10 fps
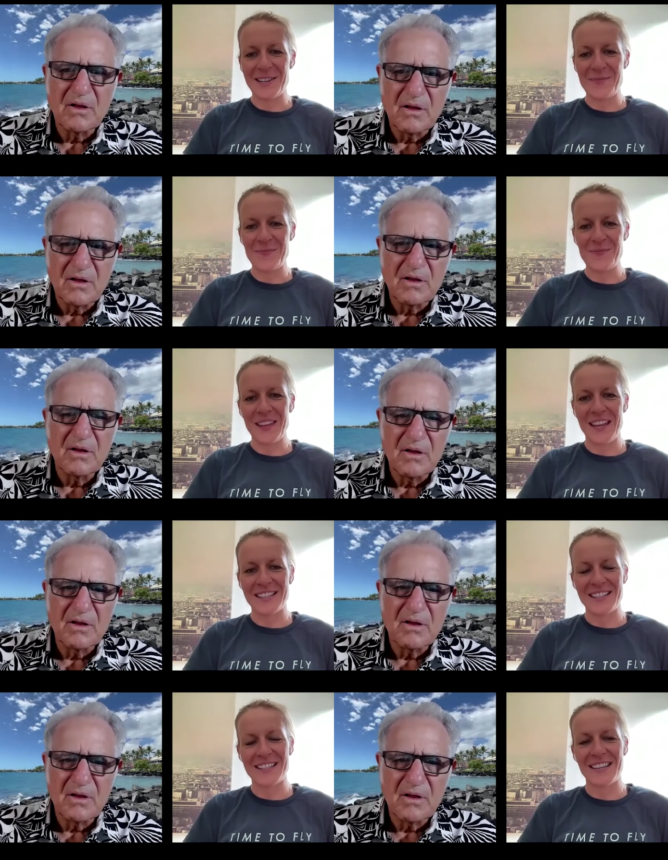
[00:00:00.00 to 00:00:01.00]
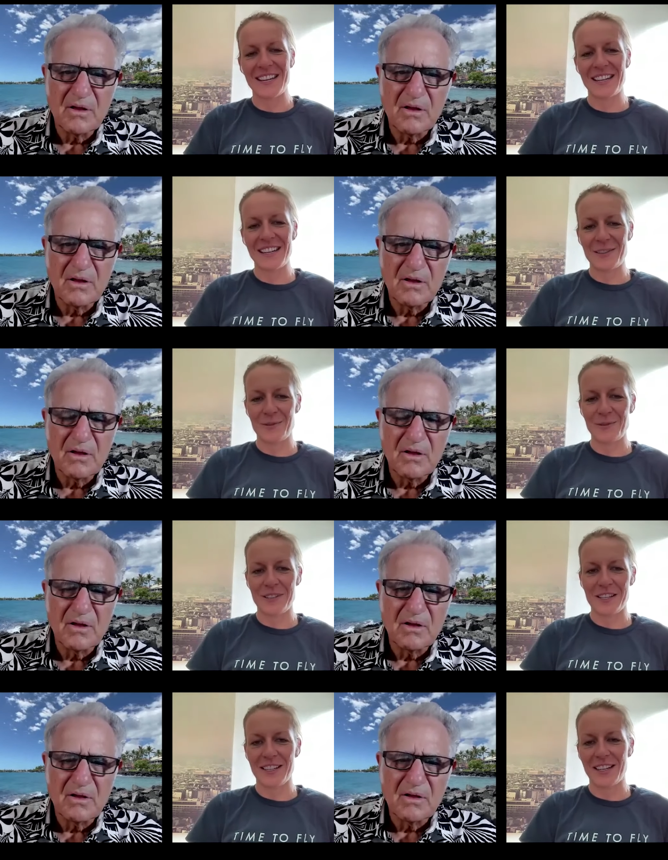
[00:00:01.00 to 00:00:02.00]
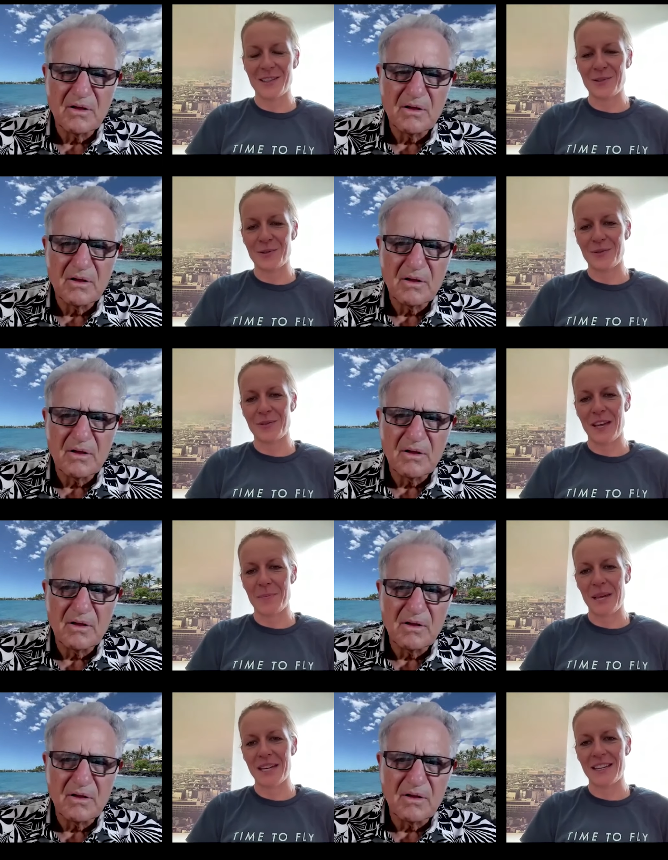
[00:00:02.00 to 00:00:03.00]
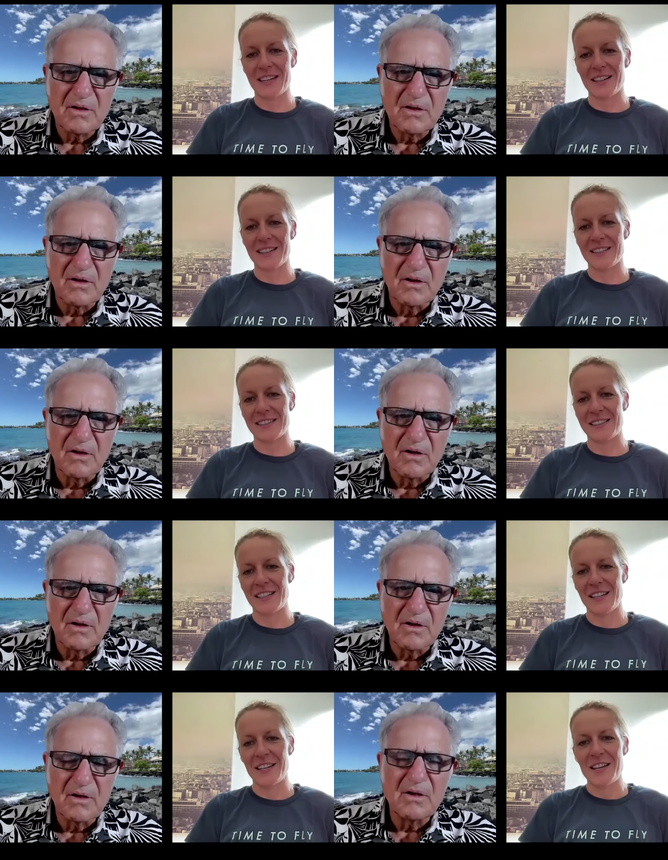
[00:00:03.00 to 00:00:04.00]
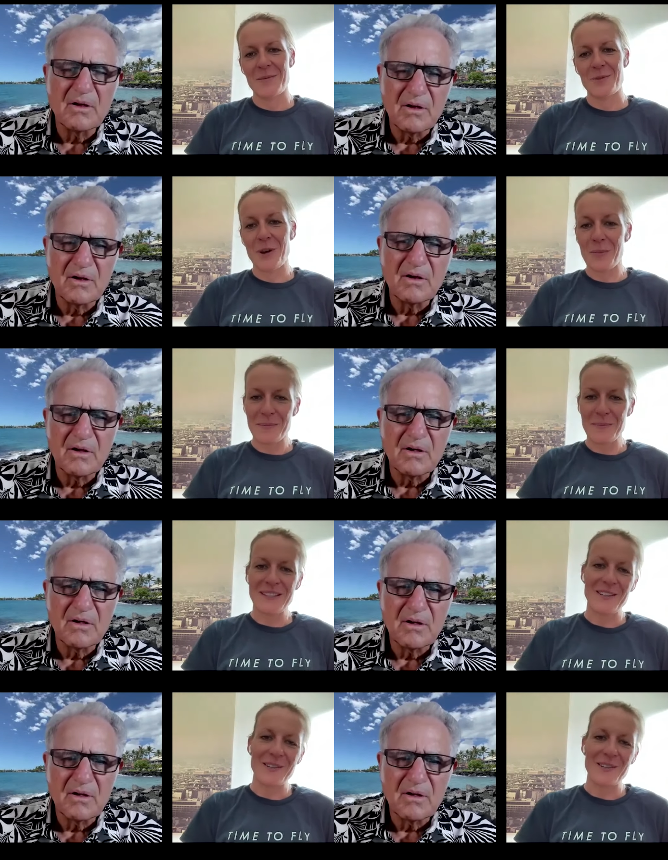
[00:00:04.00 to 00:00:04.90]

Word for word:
Speaker 1: um, and since then I have uh, kind of yeah back uh, problems.